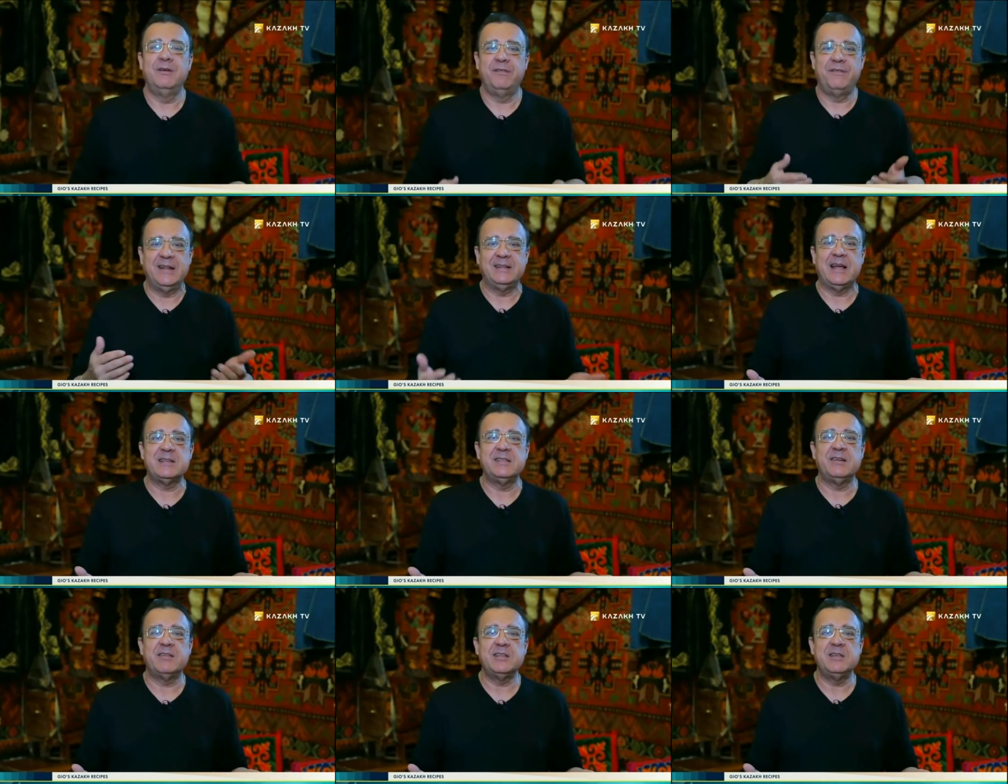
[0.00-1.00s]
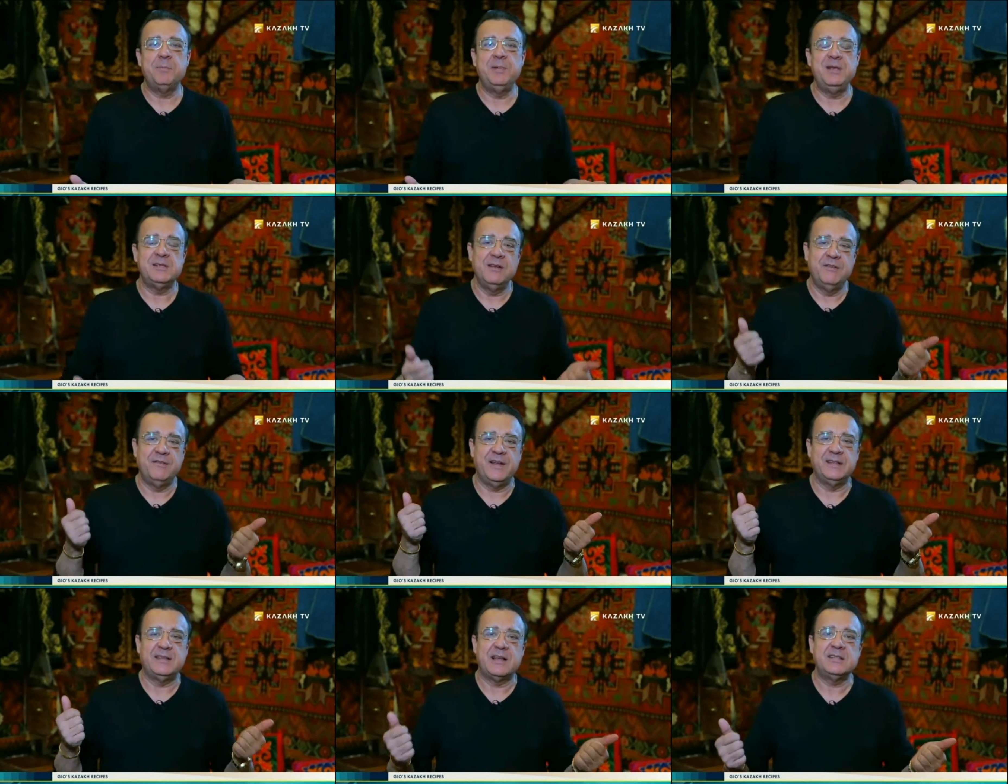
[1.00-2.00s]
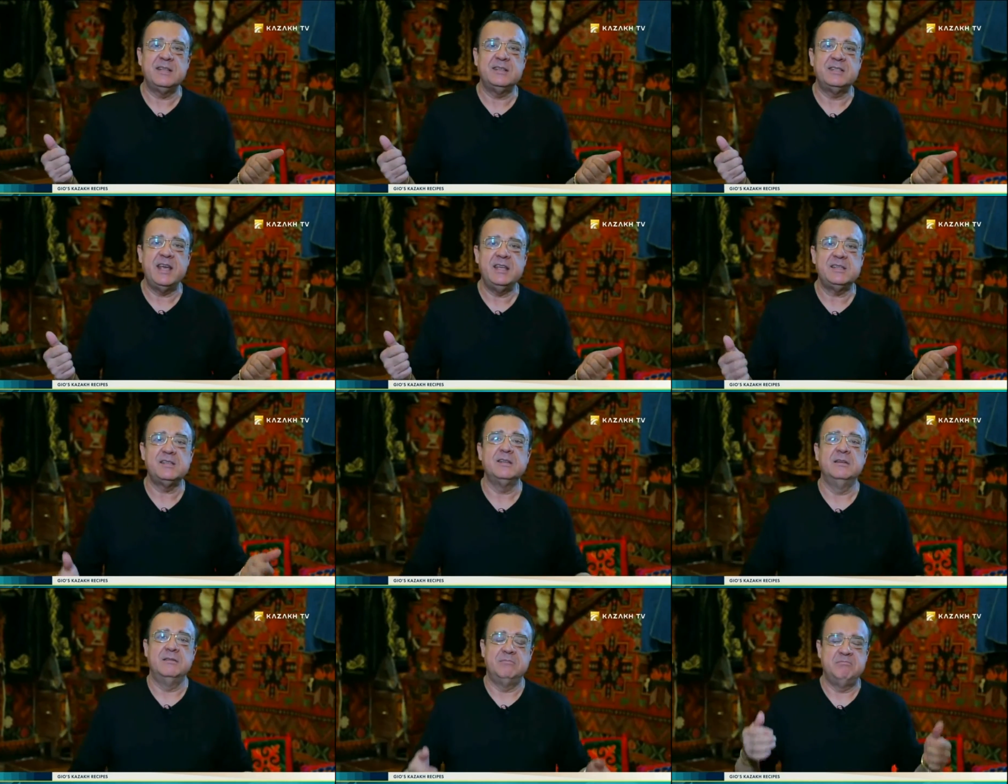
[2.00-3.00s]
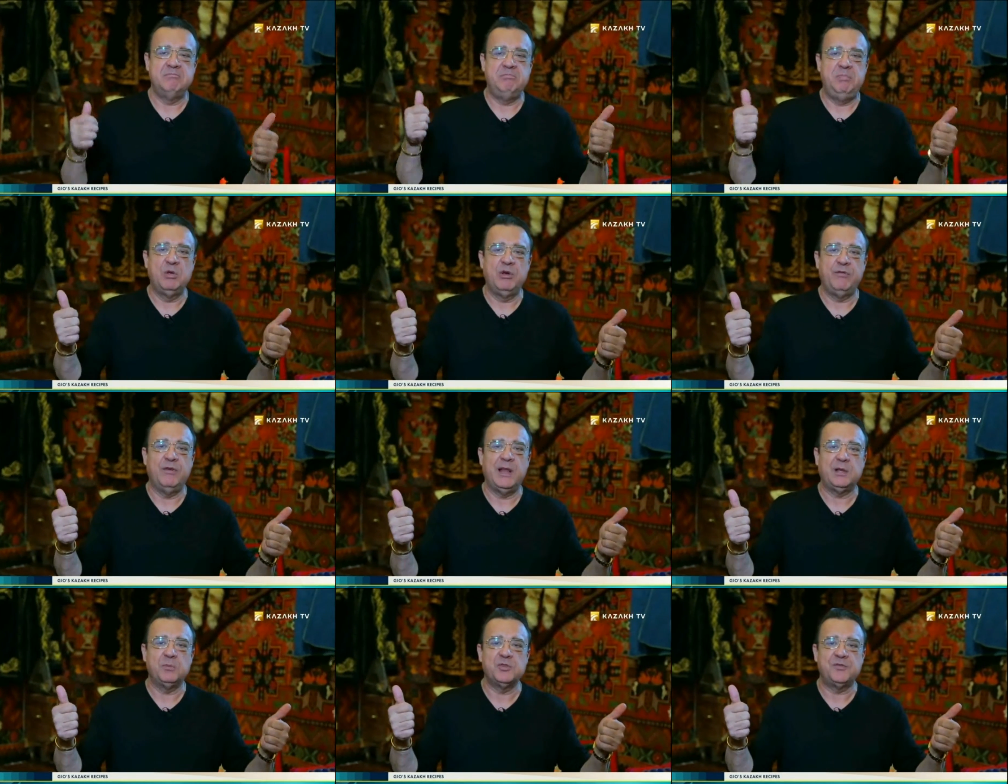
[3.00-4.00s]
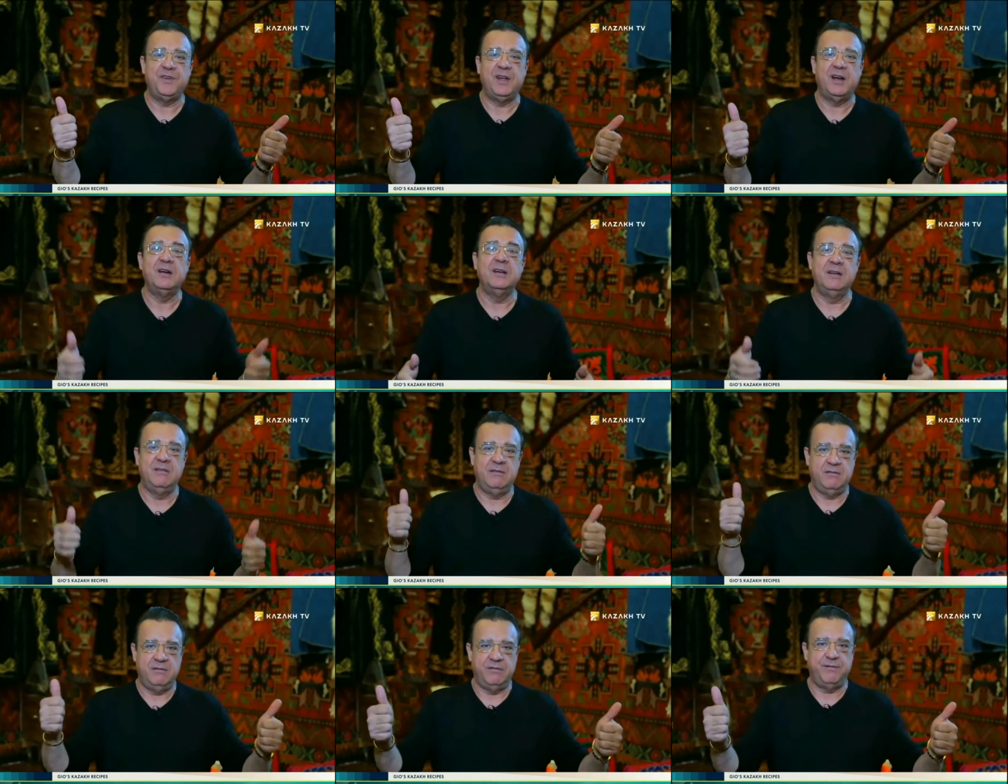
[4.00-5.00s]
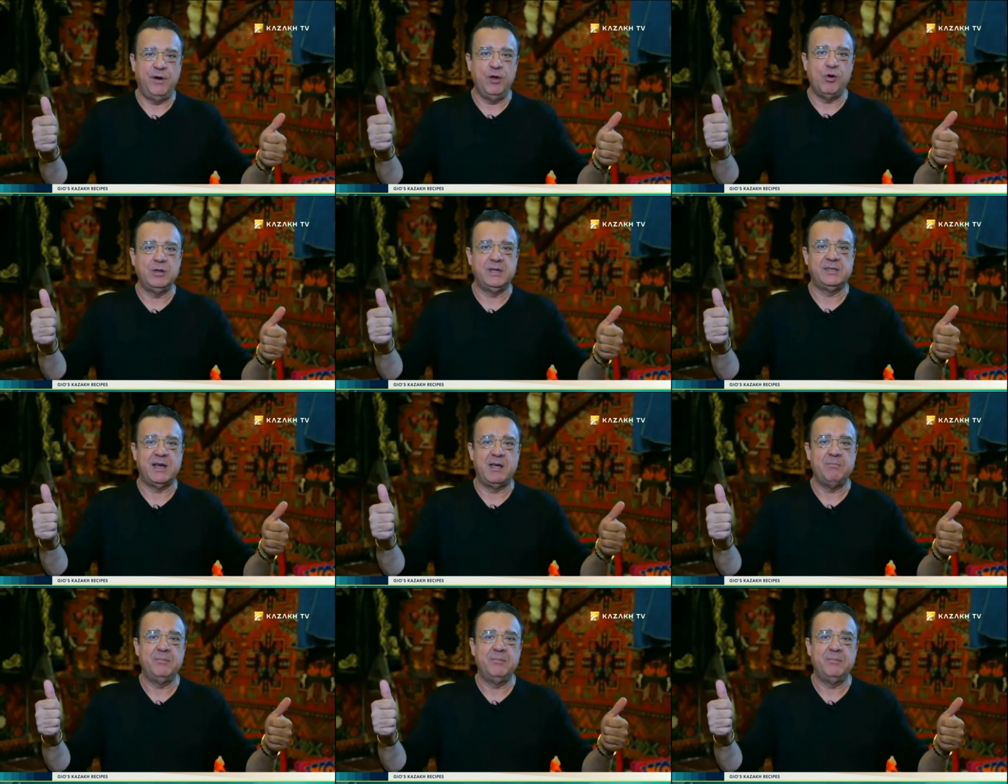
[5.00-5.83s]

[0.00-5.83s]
Fantastic recipes, fantastic taste, beautiful atmosphere. Follow all the time.